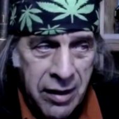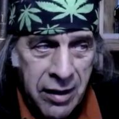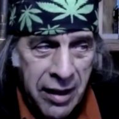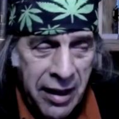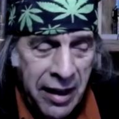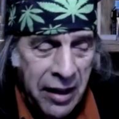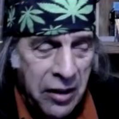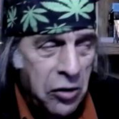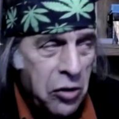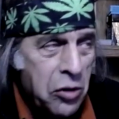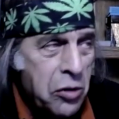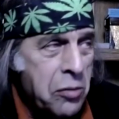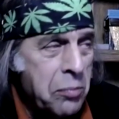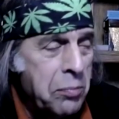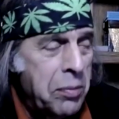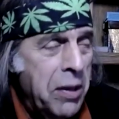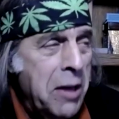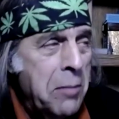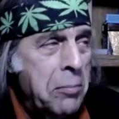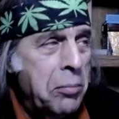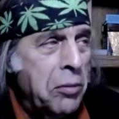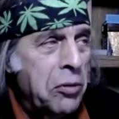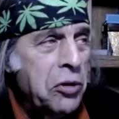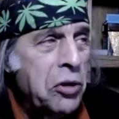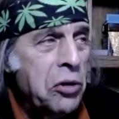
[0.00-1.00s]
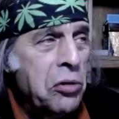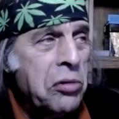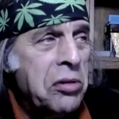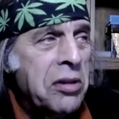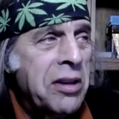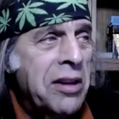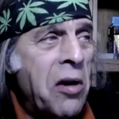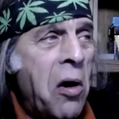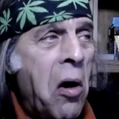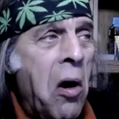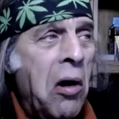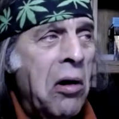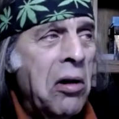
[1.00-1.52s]
And there's people using
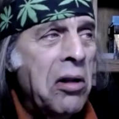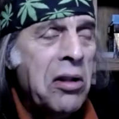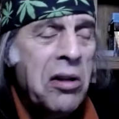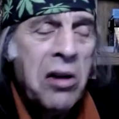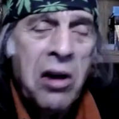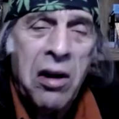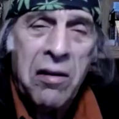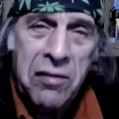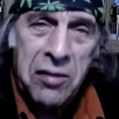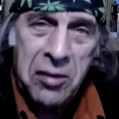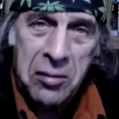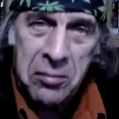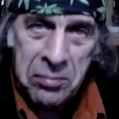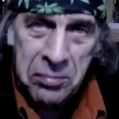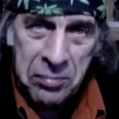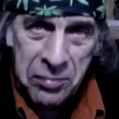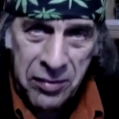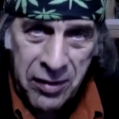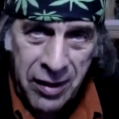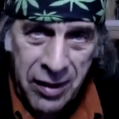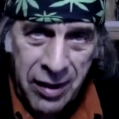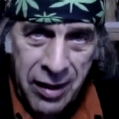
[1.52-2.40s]
all of them.